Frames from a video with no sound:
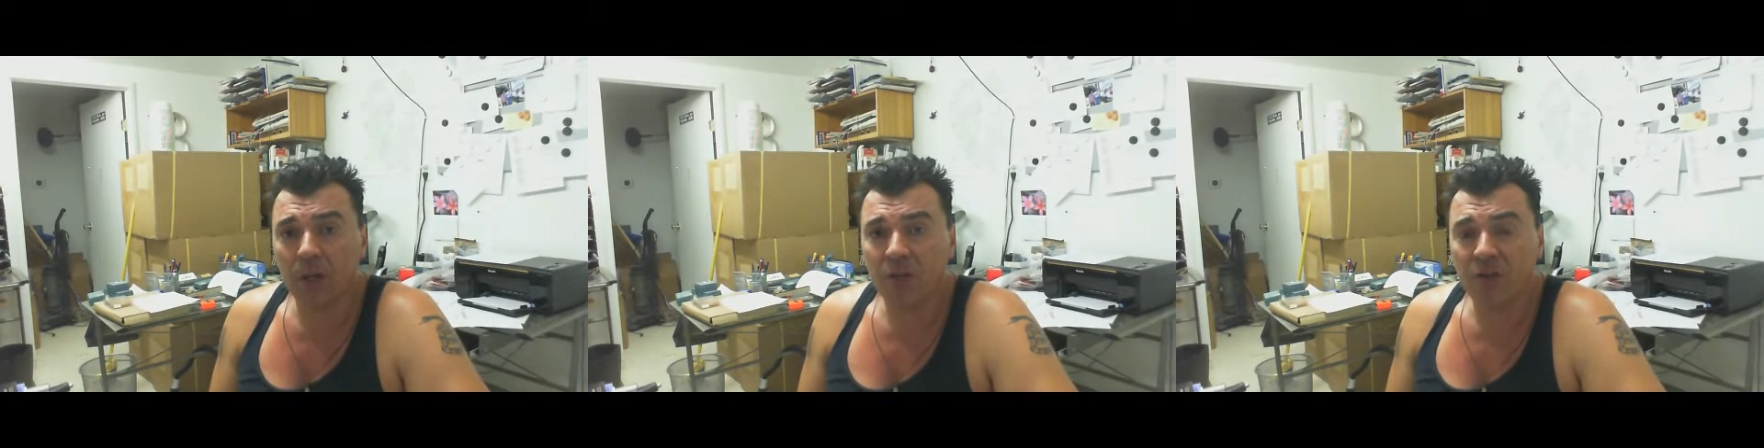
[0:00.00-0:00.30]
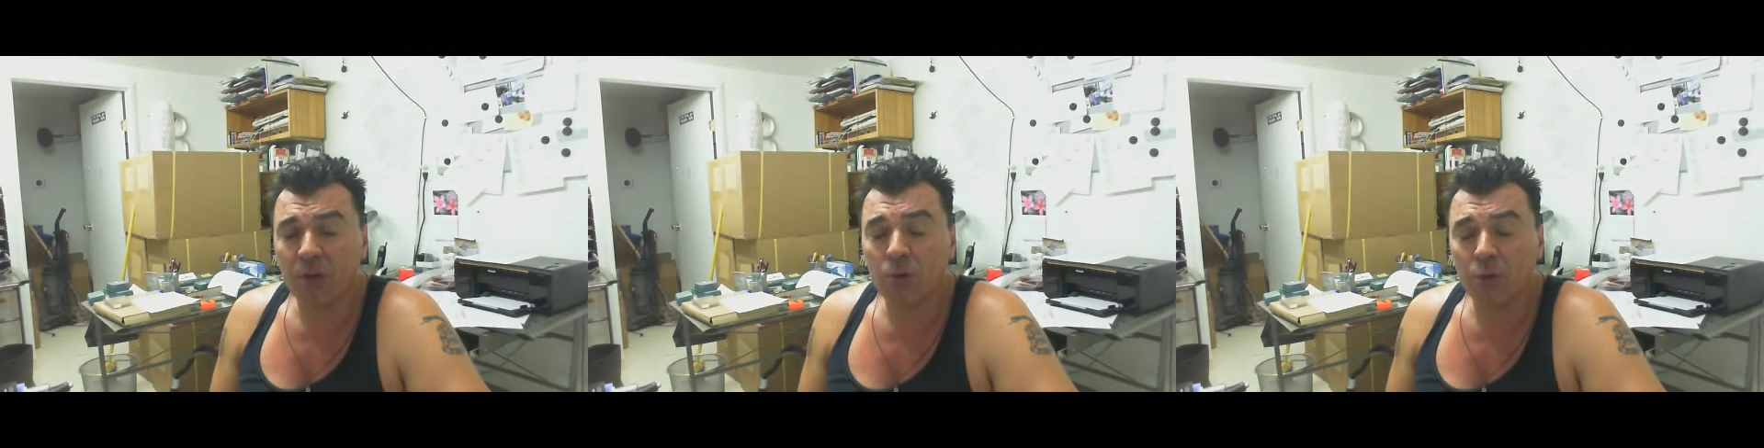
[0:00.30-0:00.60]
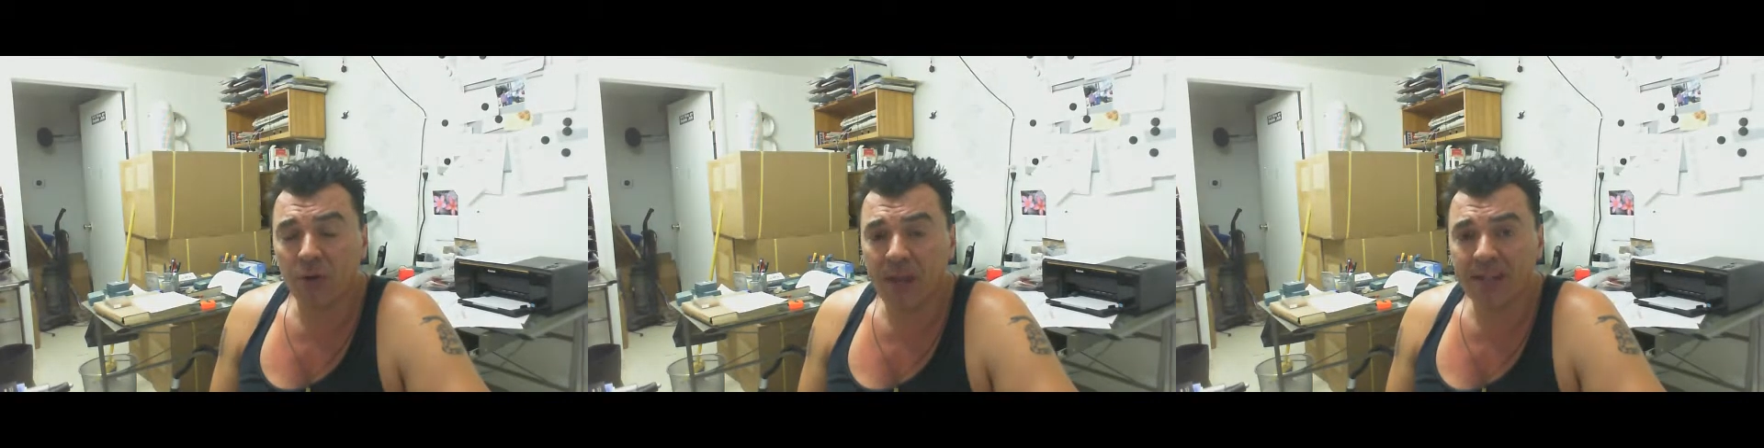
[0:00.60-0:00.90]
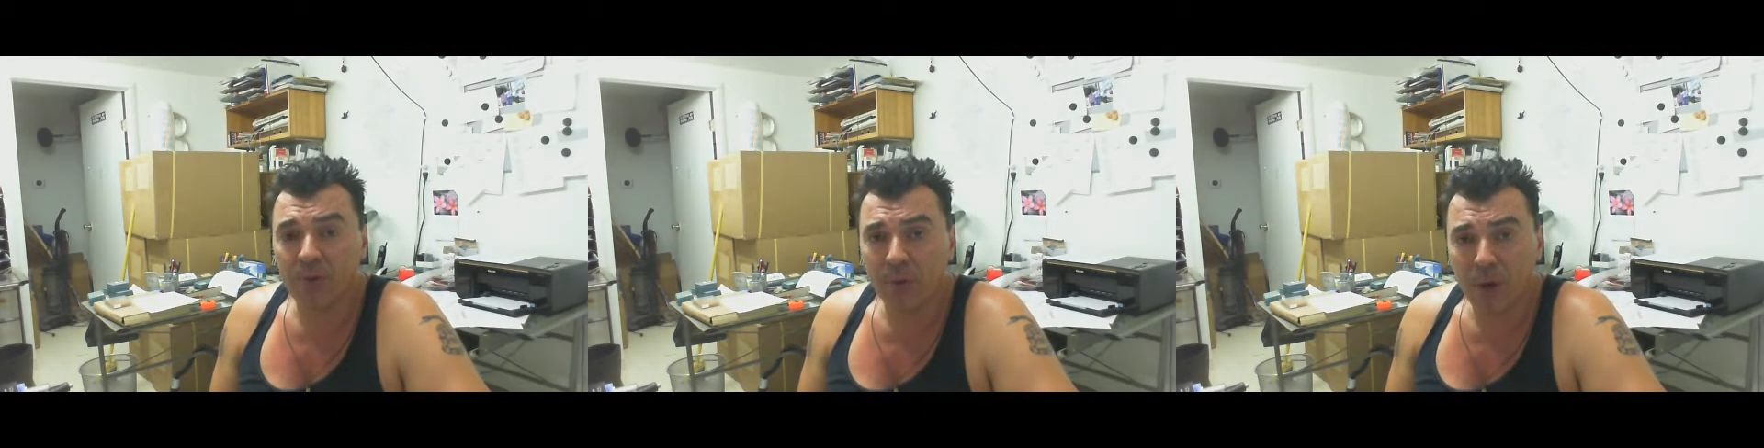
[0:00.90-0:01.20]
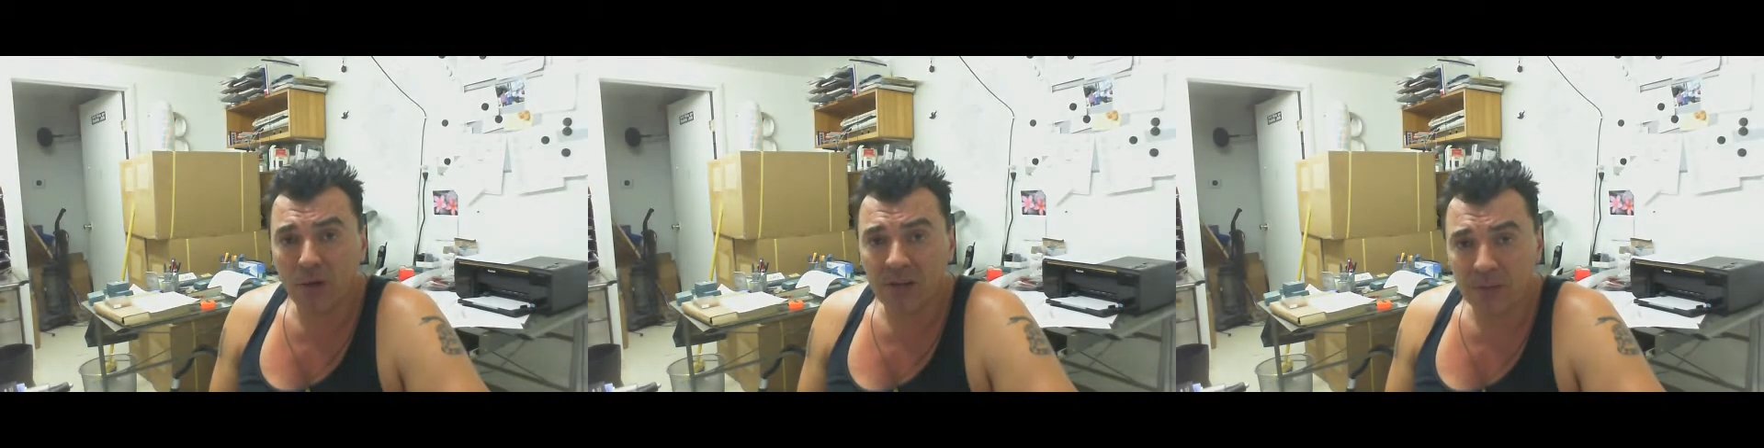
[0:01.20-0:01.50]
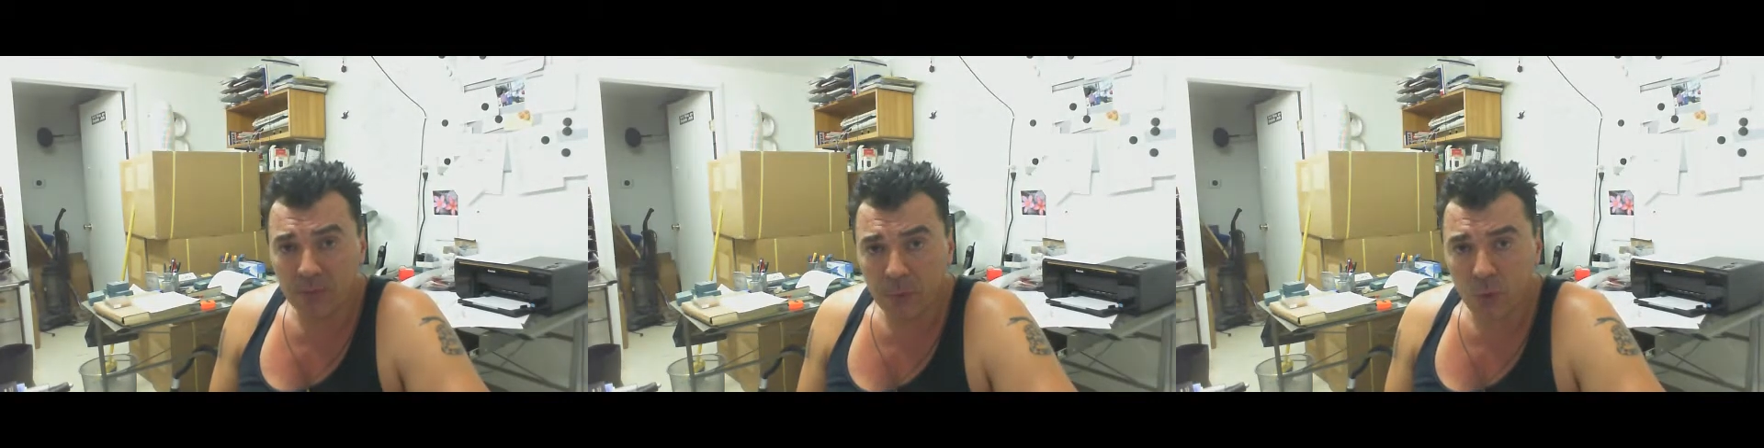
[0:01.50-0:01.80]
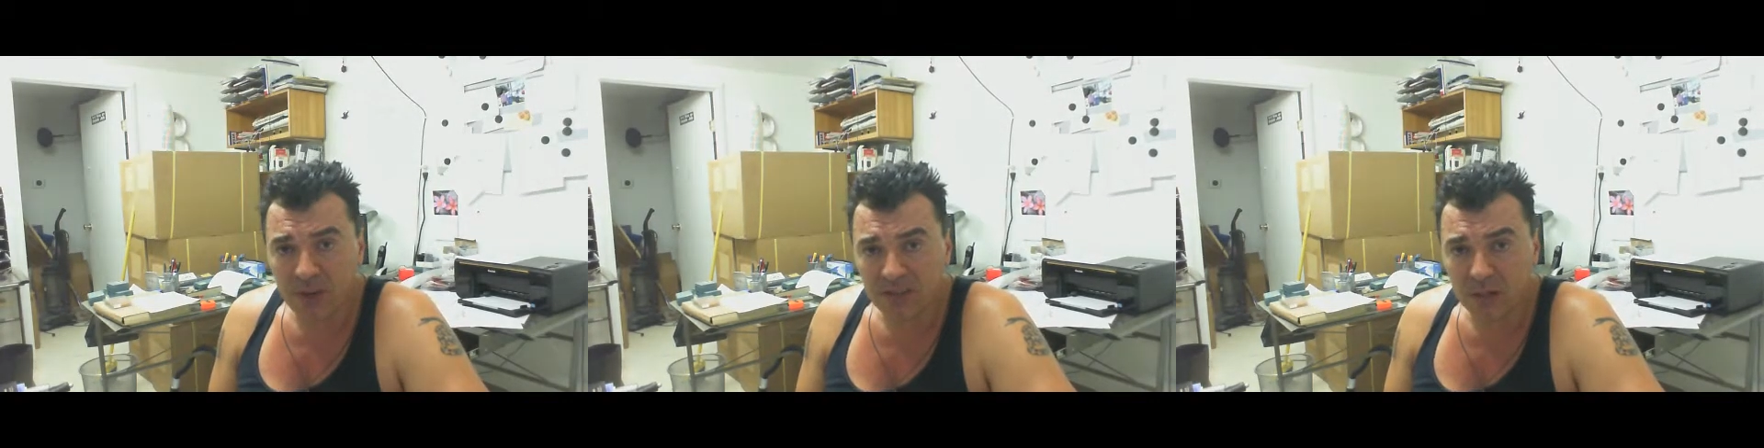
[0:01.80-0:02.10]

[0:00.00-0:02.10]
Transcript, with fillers: I tried to connect remotely a few weeks